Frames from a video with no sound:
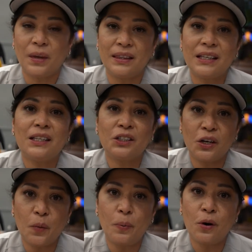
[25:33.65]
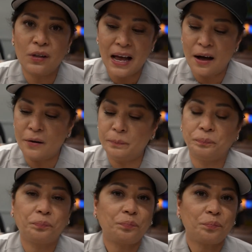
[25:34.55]
This is gonna pull out
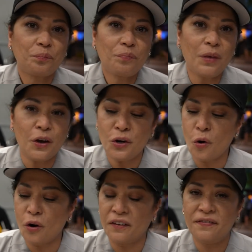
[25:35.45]
your